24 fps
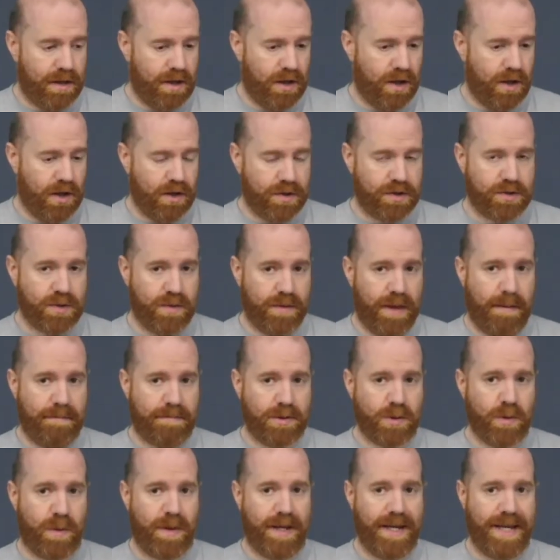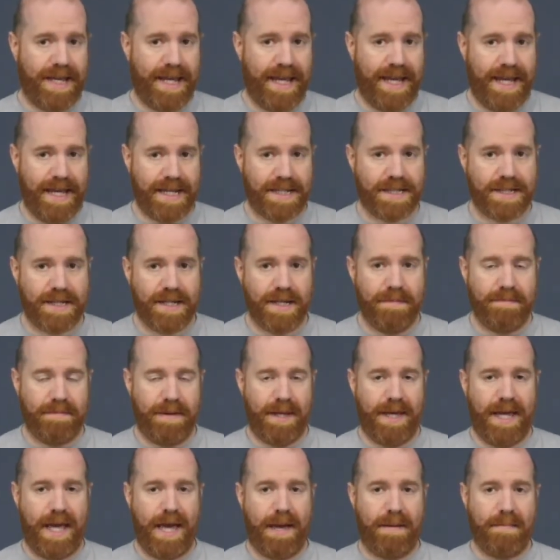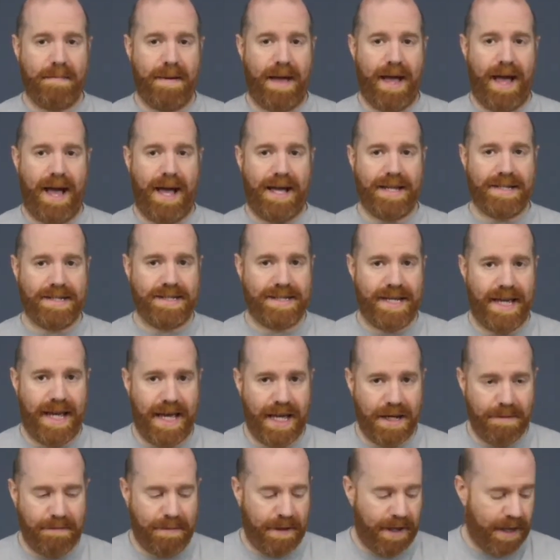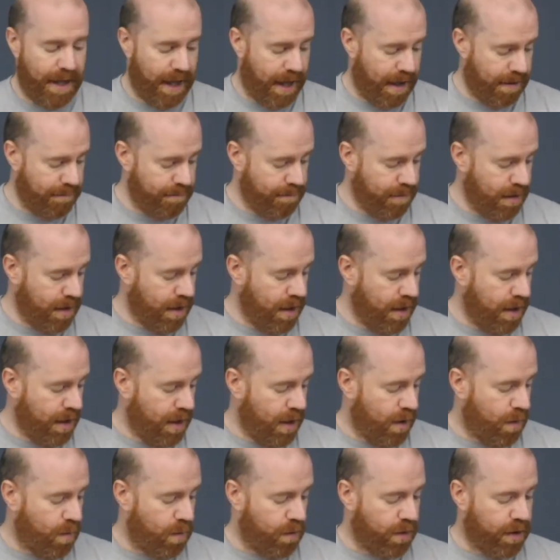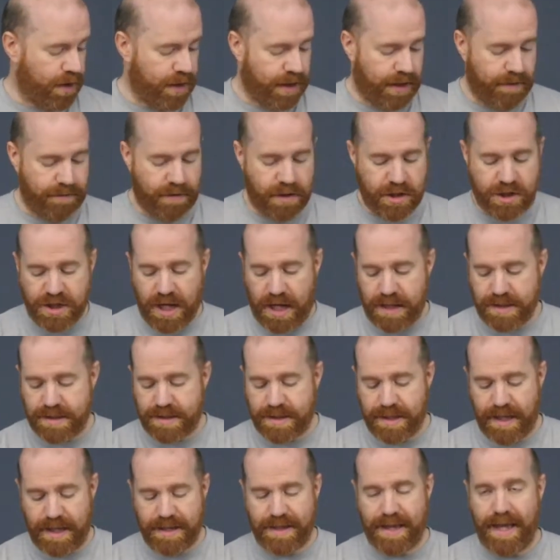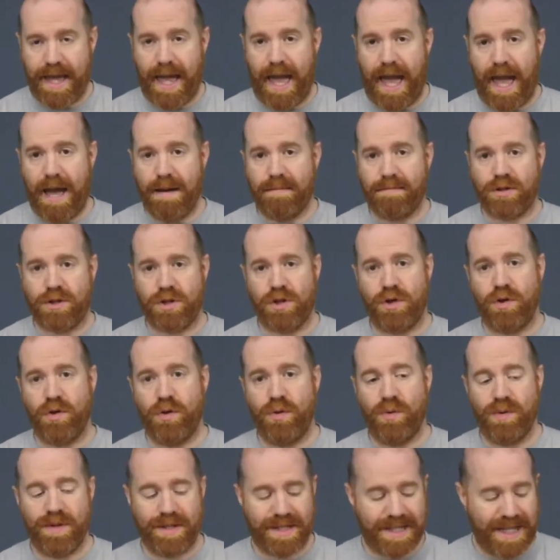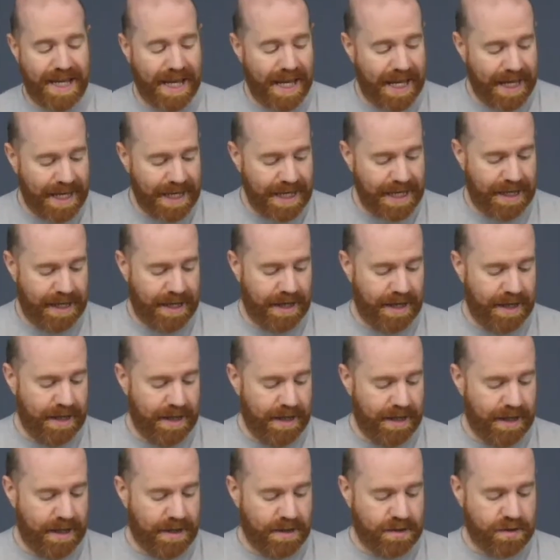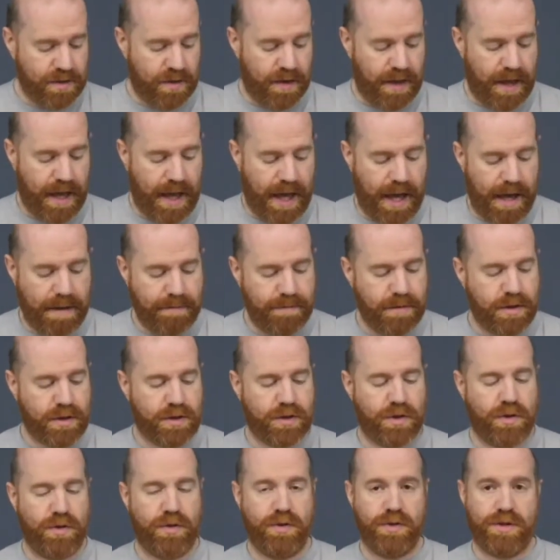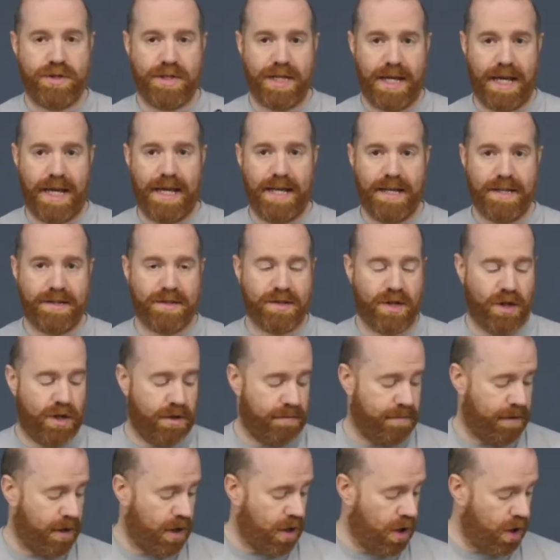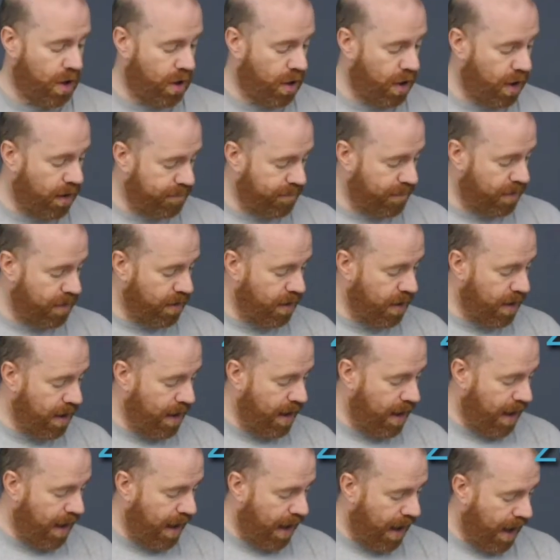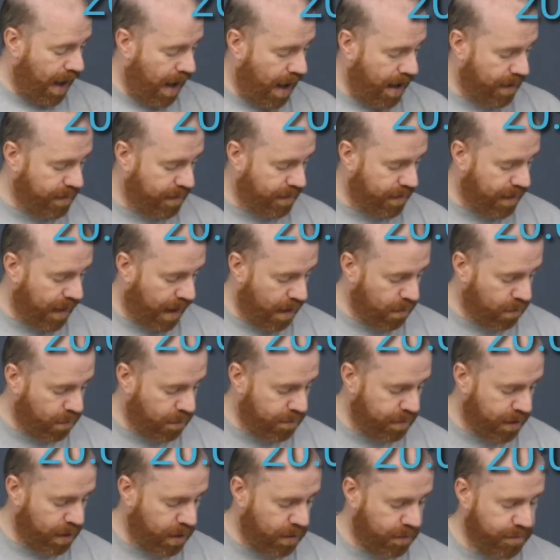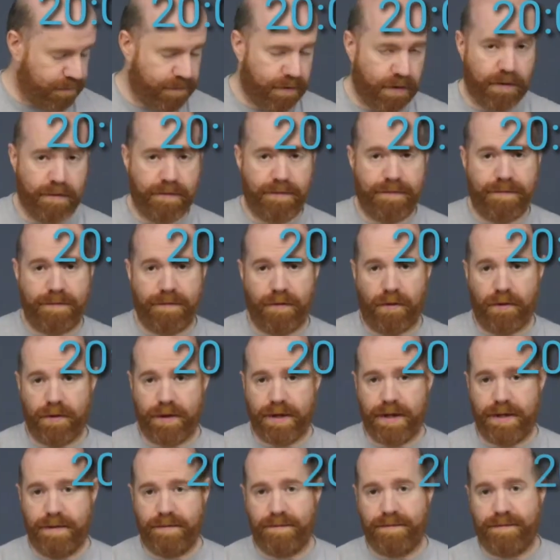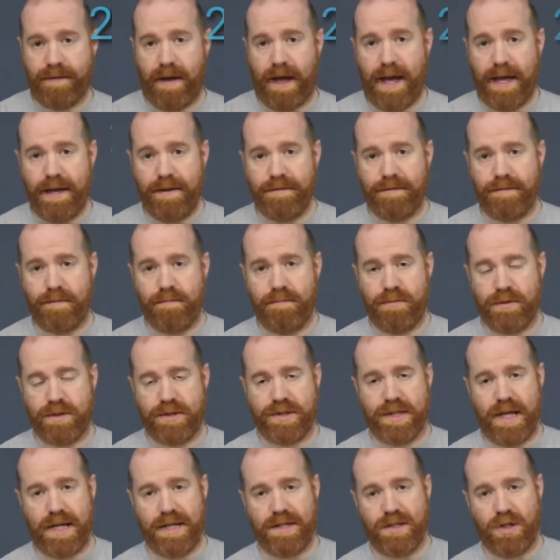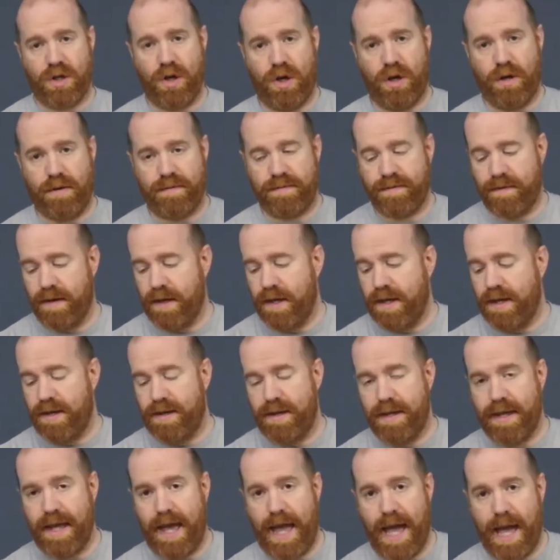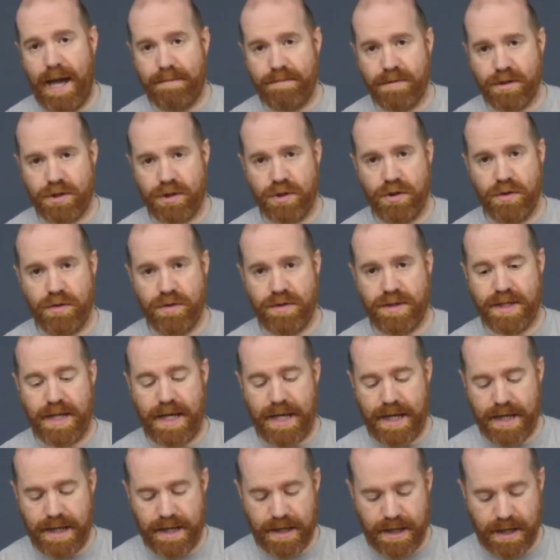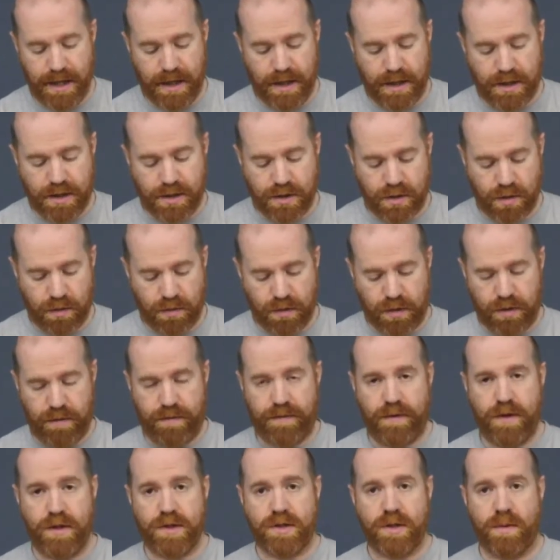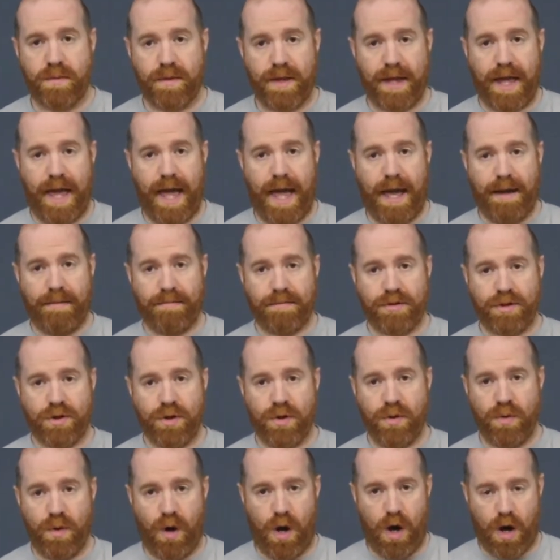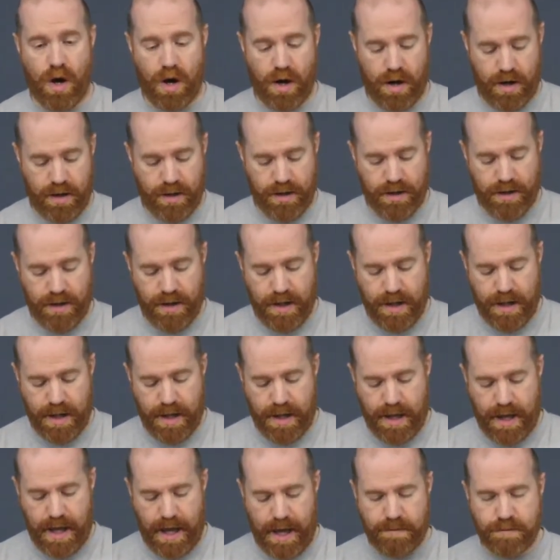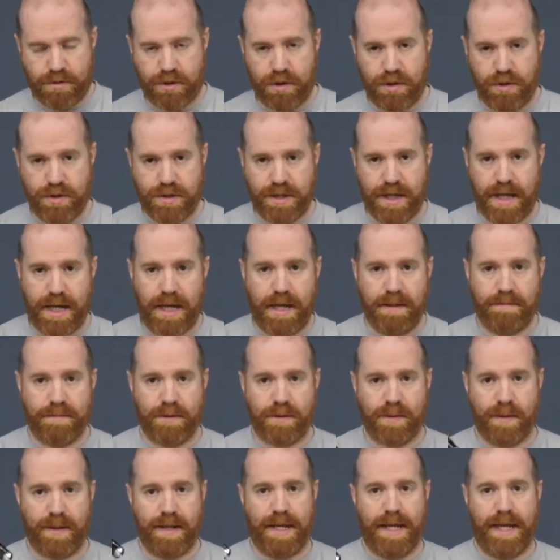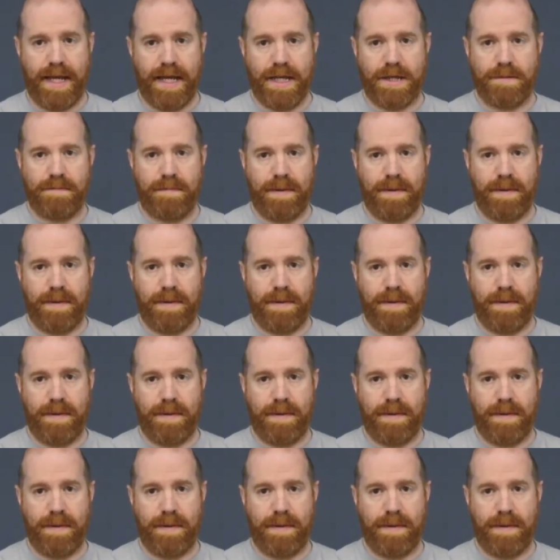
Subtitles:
also then between 8 PM and 10 PM, we're going to give you a chance to get the M2T. So the M2T is going to be on offer, and that will be for 45% off the M2T. Don't confuse it with the M2R. M2T between 8